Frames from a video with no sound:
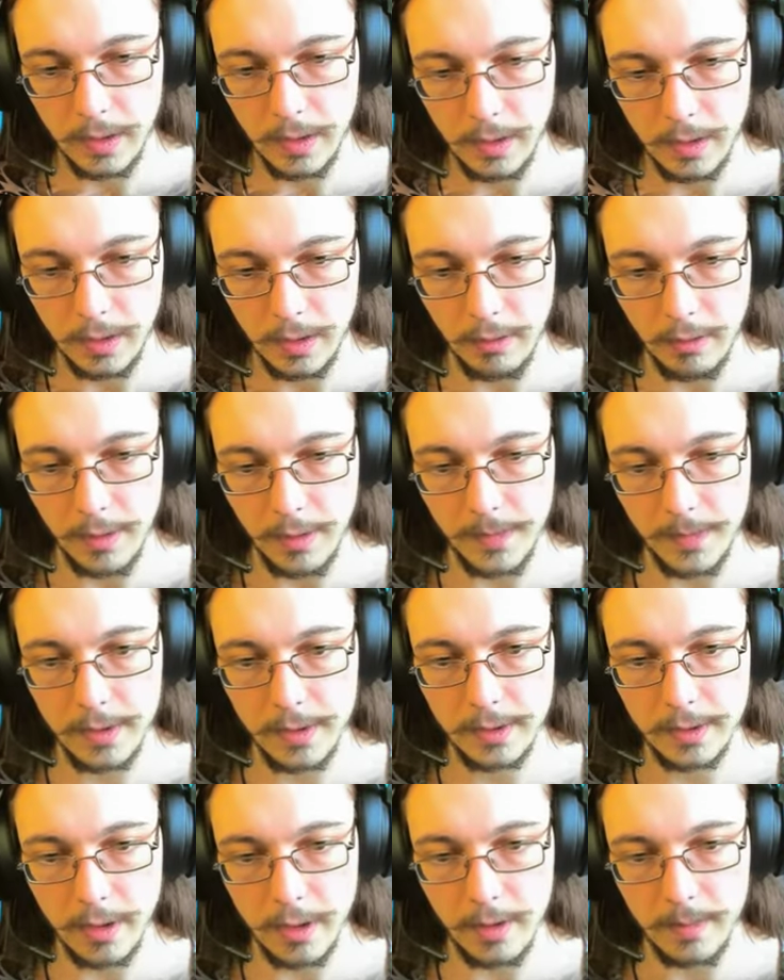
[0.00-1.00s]
And then grab
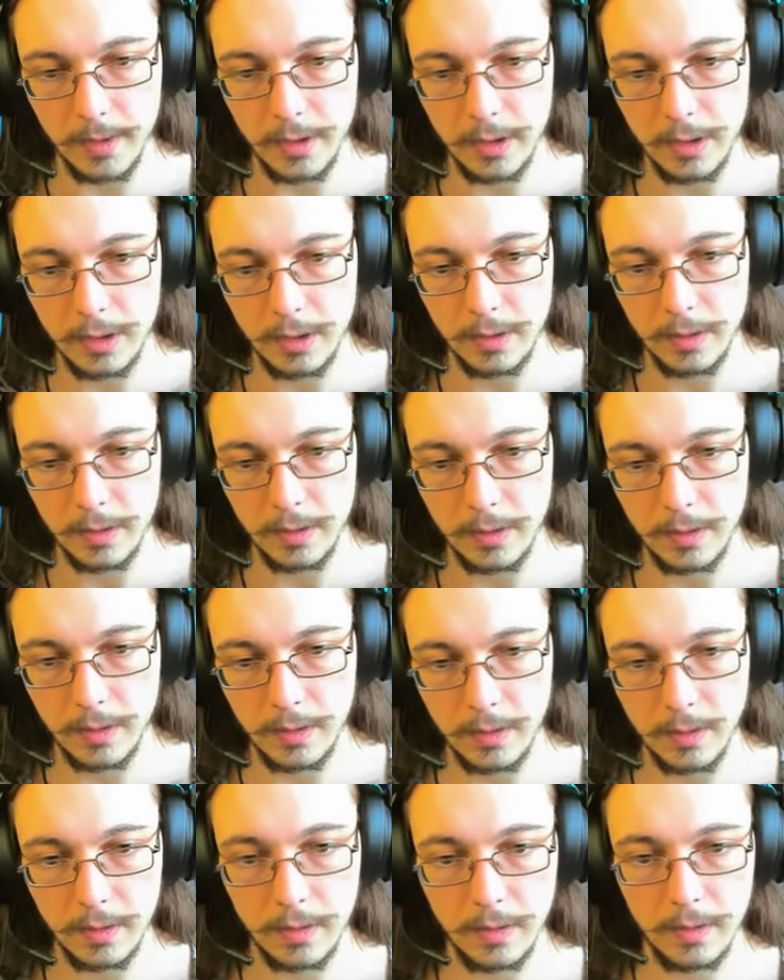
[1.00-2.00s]
this garbage
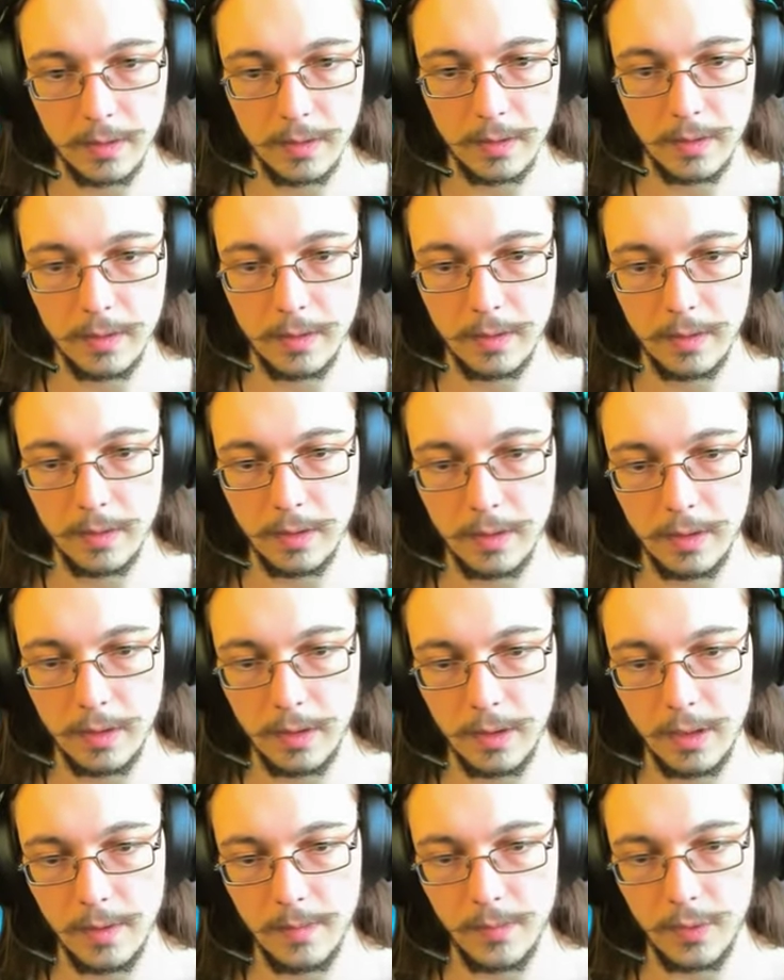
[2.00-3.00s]

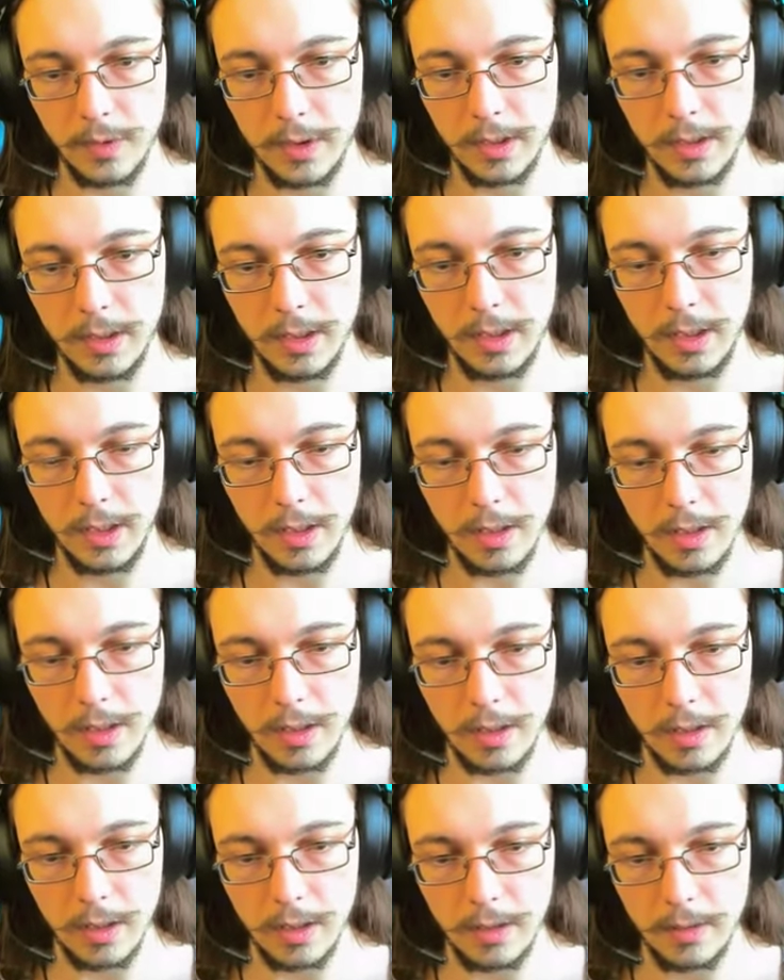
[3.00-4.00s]
and put it
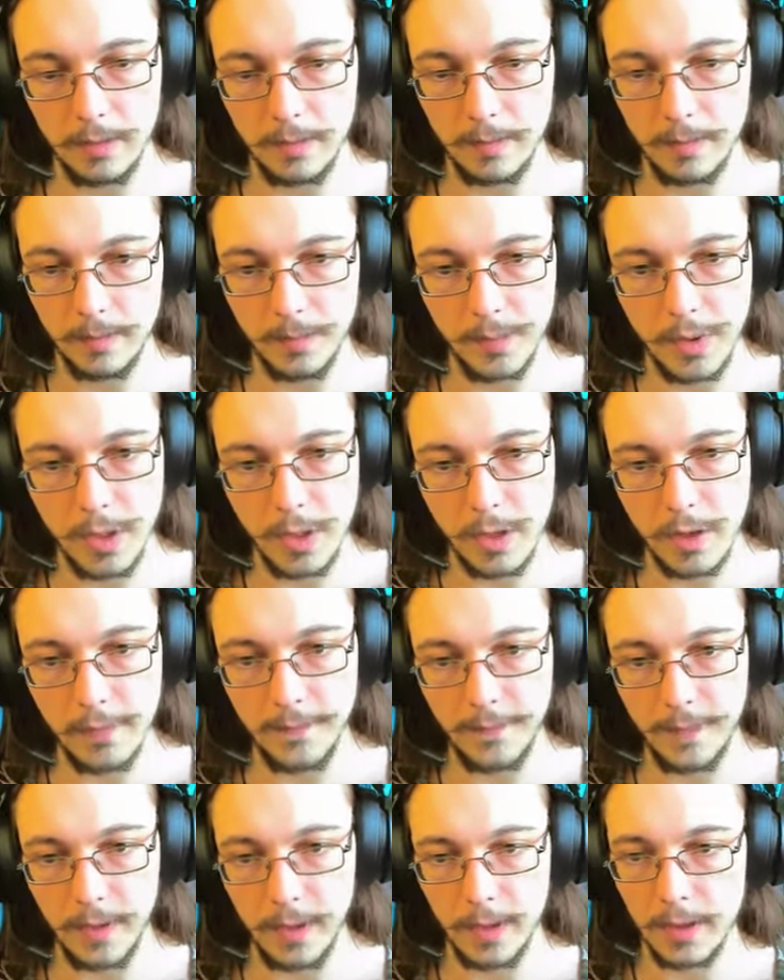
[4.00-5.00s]
here.
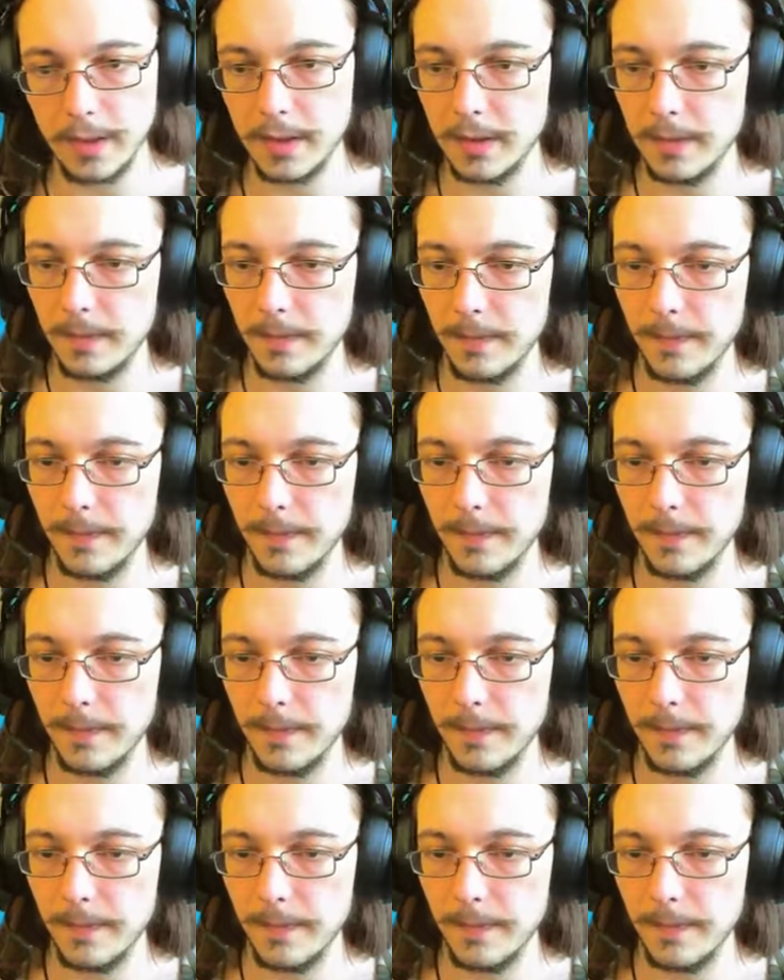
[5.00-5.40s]
Perfect.